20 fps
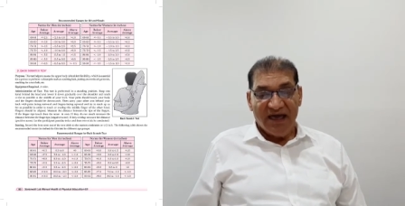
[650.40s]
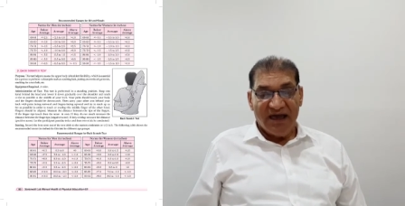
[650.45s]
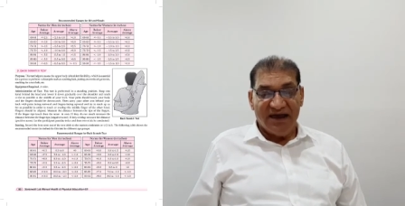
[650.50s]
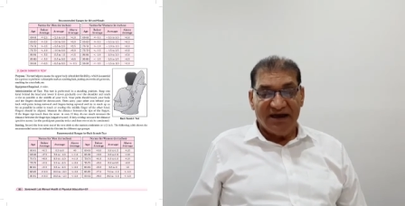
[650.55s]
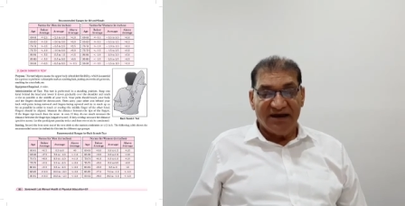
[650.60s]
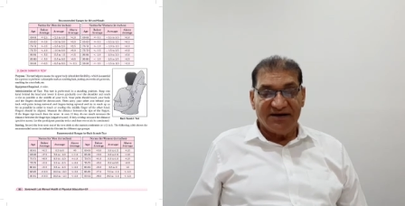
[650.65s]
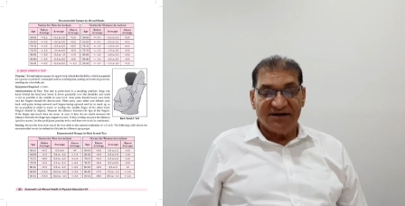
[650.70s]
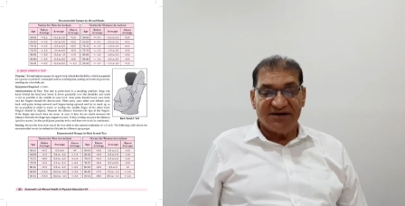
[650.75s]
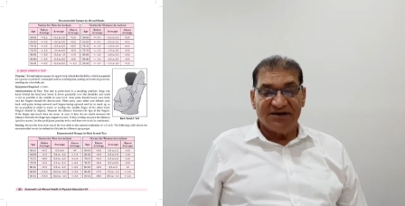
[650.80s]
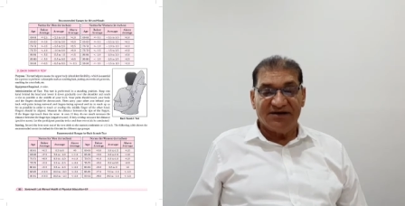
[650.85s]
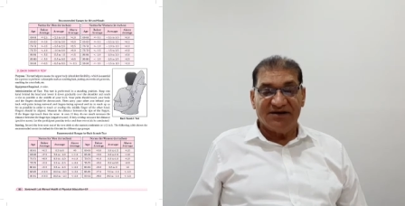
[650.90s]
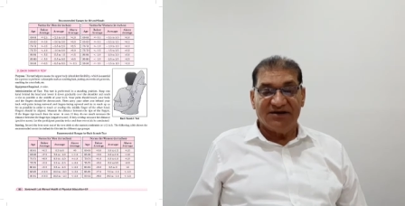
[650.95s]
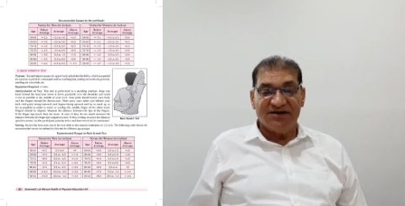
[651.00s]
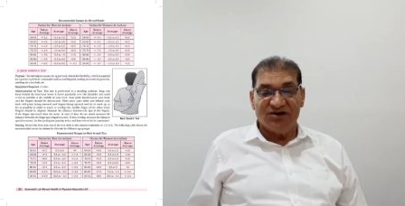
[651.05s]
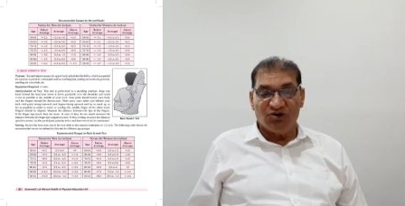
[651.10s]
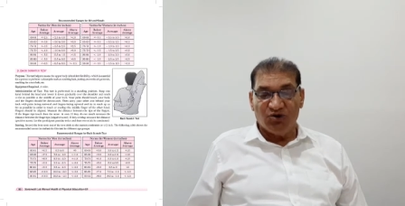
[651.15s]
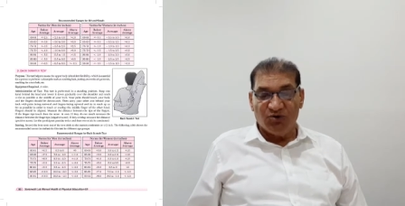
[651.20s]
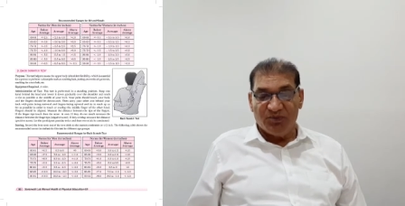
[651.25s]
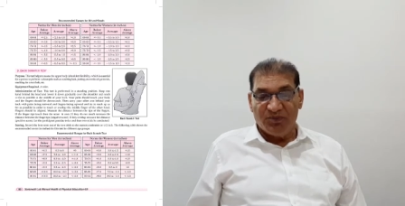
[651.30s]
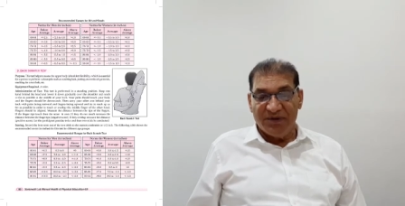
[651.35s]
and
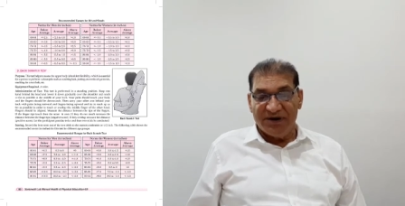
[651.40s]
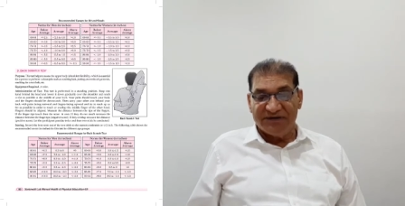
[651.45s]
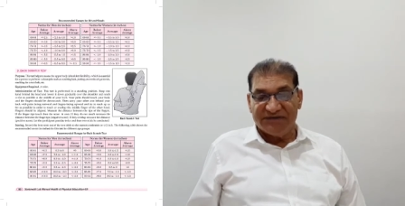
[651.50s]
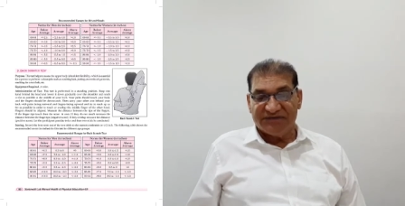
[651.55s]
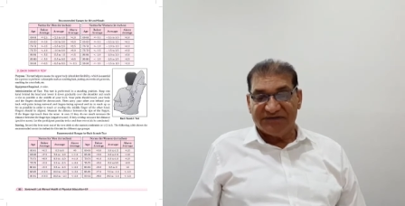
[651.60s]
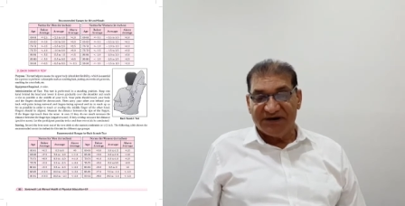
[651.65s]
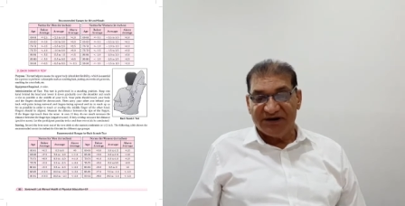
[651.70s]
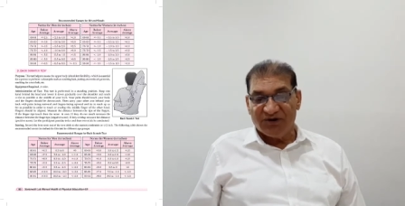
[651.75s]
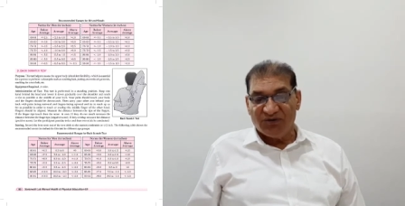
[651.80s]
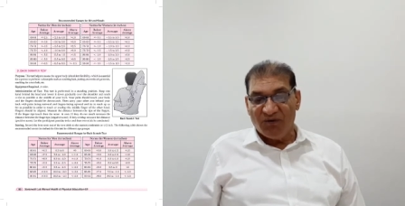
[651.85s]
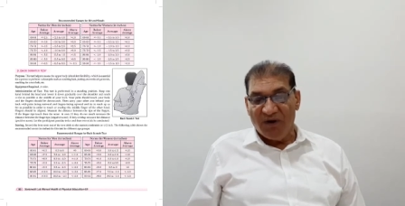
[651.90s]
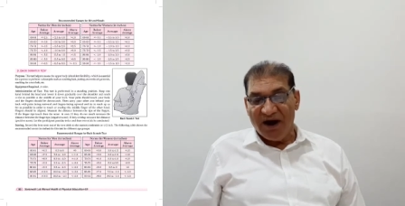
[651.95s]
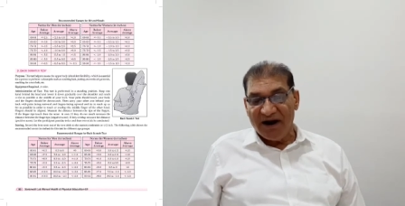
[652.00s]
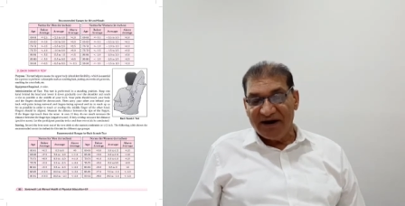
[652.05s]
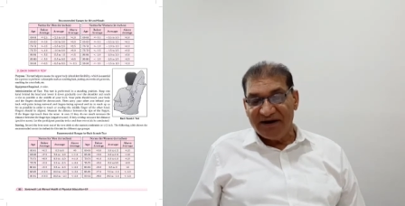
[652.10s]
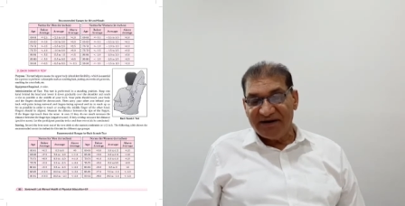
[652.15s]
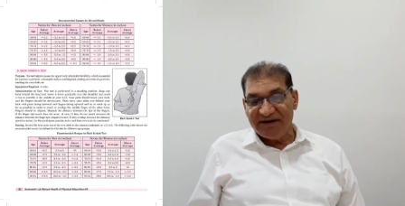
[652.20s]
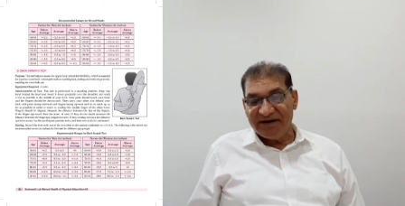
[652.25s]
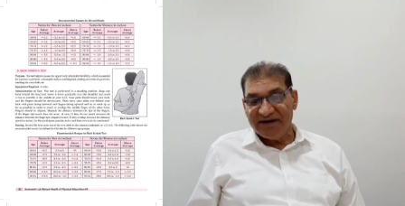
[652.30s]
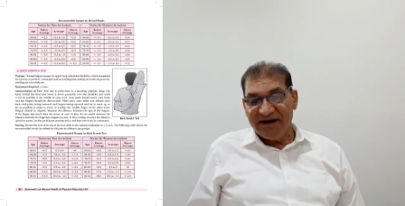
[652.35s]
equipments
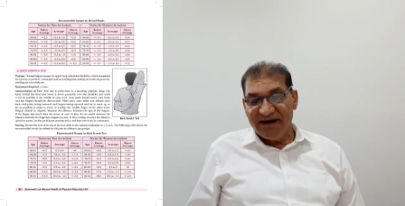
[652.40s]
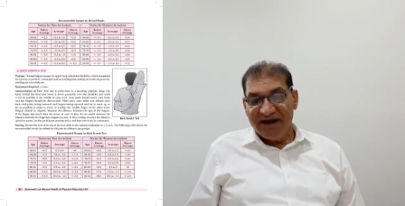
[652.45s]
required,